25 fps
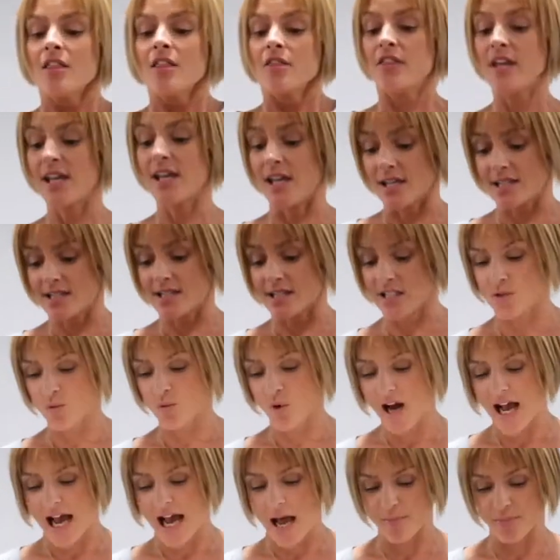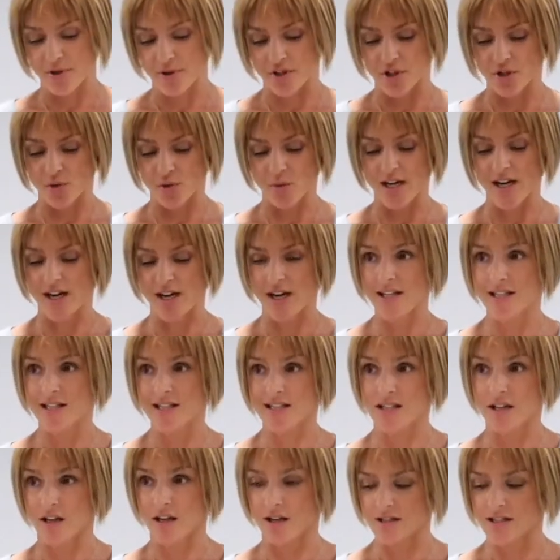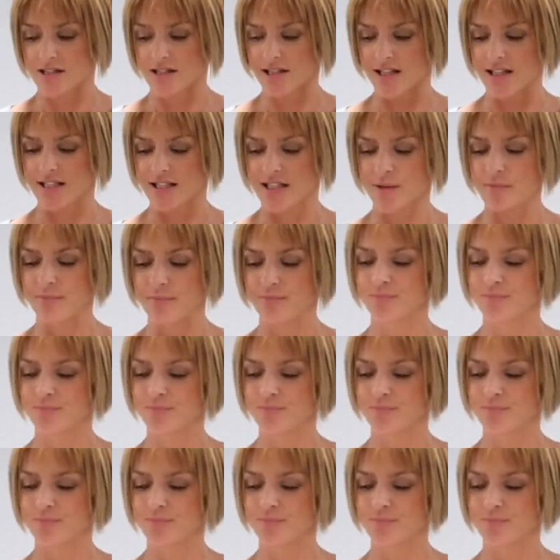This is what happened when I started